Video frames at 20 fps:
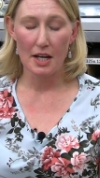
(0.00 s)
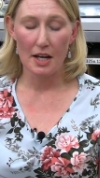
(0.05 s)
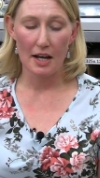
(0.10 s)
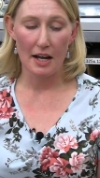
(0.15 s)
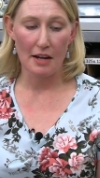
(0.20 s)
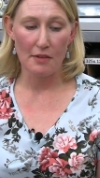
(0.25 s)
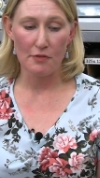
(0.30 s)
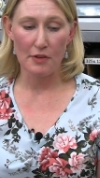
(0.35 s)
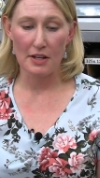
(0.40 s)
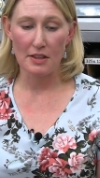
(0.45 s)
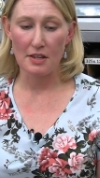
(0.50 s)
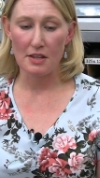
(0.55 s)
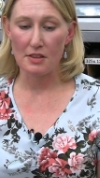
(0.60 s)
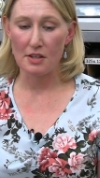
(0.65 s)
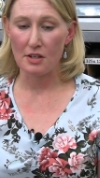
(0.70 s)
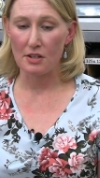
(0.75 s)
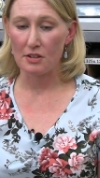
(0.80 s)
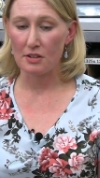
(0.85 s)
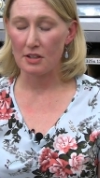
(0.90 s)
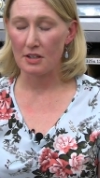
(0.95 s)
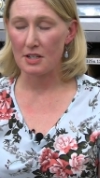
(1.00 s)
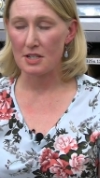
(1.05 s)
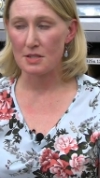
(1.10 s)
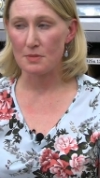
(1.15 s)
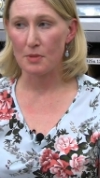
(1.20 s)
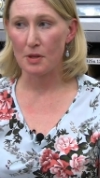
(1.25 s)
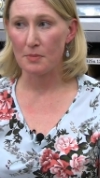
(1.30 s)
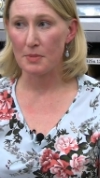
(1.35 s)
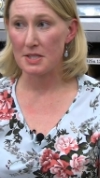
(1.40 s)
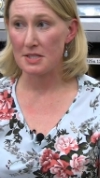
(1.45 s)
I find that there are a lot of
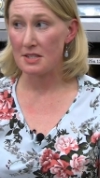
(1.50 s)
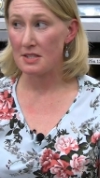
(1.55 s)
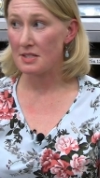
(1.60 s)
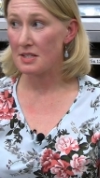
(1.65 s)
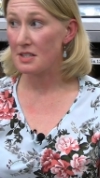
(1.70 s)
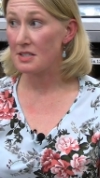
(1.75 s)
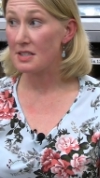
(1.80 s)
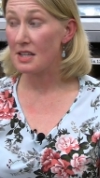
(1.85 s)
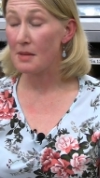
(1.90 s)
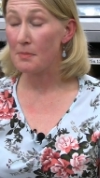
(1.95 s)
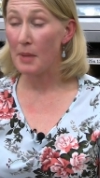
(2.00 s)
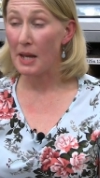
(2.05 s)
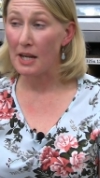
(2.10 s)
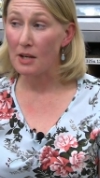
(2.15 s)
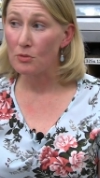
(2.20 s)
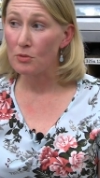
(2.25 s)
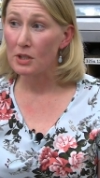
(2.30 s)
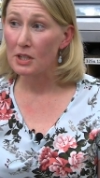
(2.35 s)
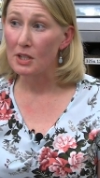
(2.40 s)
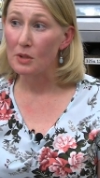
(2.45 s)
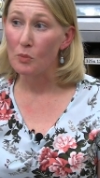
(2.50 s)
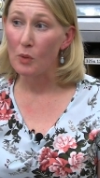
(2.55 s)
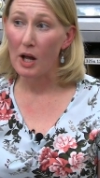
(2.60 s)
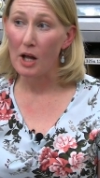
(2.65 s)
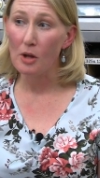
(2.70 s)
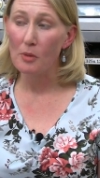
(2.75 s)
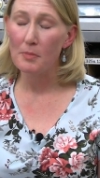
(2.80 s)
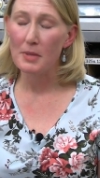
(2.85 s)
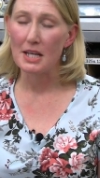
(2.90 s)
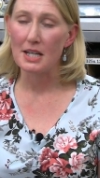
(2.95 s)
small businesses that pay really
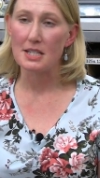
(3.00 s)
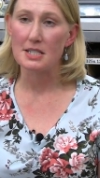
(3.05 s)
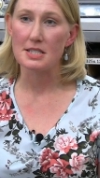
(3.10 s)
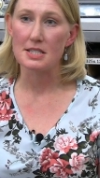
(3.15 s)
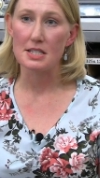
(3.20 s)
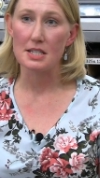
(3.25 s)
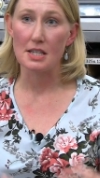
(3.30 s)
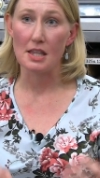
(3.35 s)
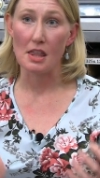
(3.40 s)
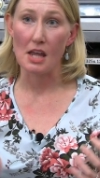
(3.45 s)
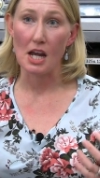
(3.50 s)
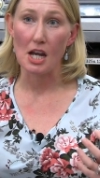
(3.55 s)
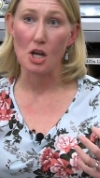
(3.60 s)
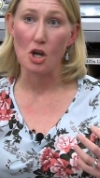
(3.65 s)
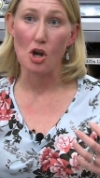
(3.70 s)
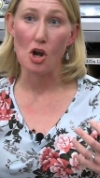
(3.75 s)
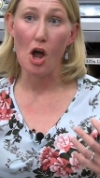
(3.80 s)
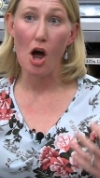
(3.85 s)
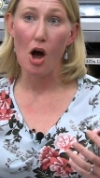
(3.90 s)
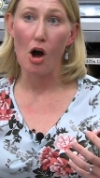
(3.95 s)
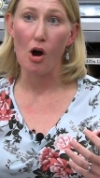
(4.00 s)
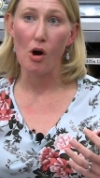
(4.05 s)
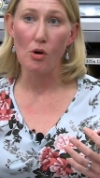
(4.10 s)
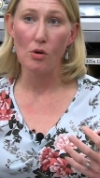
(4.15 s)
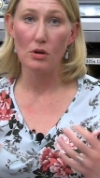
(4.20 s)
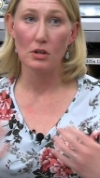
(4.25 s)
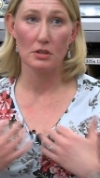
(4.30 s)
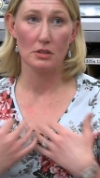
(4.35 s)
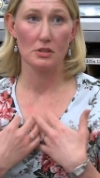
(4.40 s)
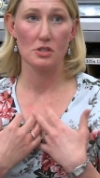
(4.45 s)
well because they know,